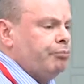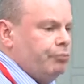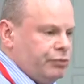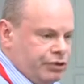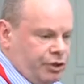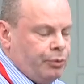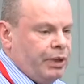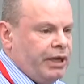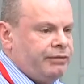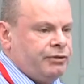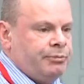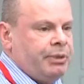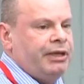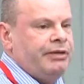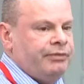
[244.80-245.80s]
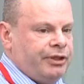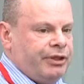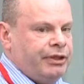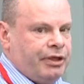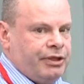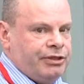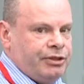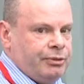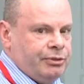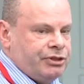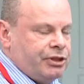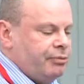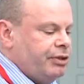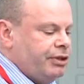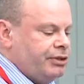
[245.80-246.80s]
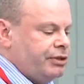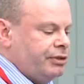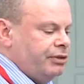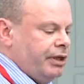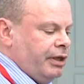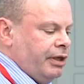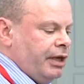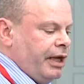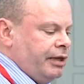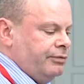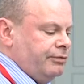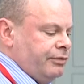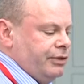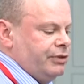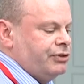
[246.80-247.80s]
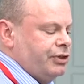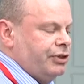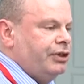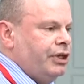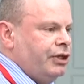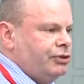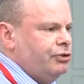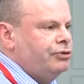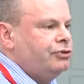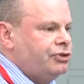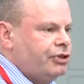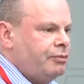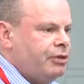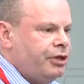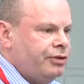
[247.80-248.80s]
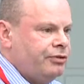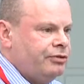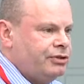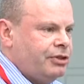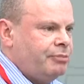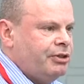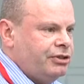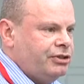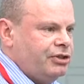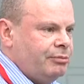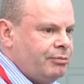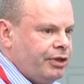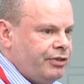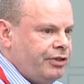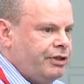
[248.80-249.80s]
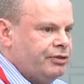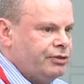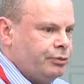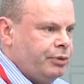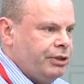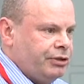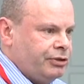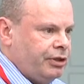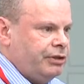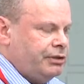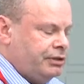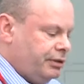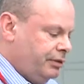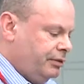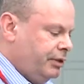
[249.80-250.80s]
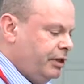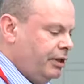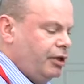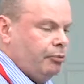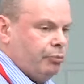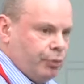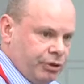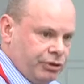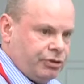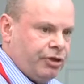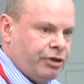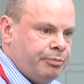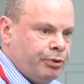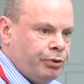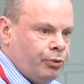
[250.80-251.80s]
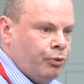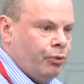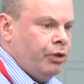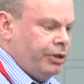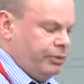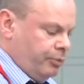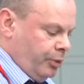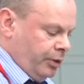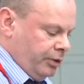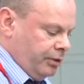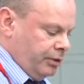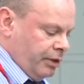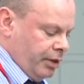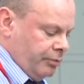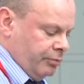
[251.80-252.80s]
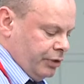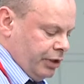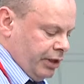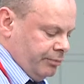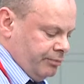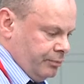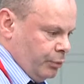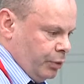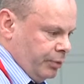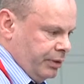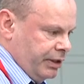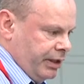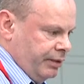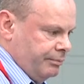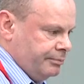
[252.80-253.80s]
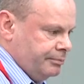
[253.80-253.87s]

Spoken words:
So we have to play very nicely with some of these outfits that do some of the similar things that we try to do, but we try to put it all under one umbrella where we can.